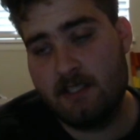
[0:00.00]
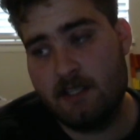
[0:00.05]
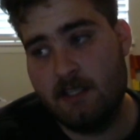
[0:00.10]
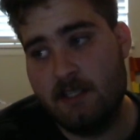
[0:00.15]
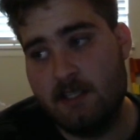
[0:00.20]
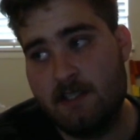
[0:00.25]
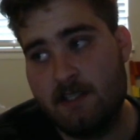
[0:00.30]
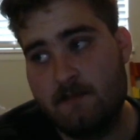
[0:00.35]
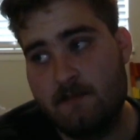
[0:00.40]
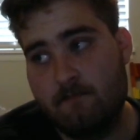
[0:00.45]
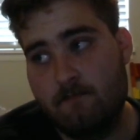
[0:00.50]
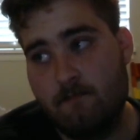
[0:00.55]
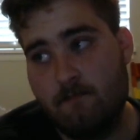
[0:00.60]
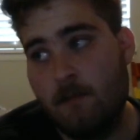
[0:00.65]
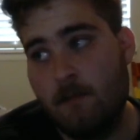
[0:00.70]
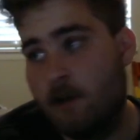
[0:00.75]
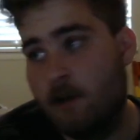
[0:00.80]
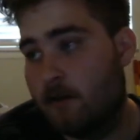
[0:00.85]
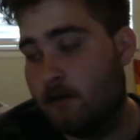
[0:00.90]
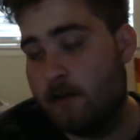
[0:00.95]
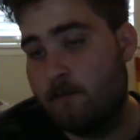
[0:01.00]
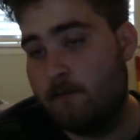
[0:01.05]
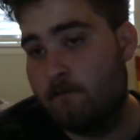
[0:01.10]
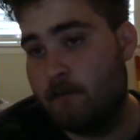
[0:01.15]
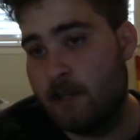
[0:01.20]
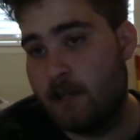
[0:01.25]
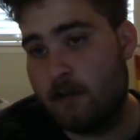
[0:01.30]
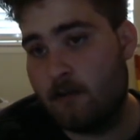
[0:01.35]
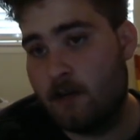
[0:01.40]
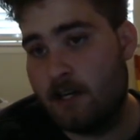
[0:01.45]
is literally
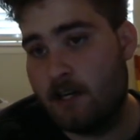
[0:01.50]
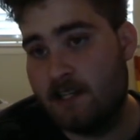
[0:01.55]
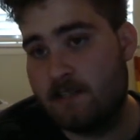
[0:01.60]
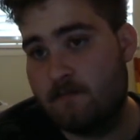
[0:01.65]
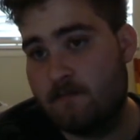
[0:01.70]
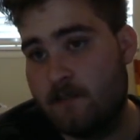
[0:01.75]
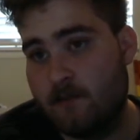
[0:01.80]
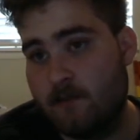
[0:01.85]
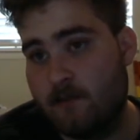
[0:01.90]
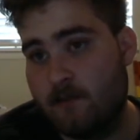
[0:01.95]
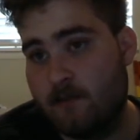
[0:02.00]
Picross mixed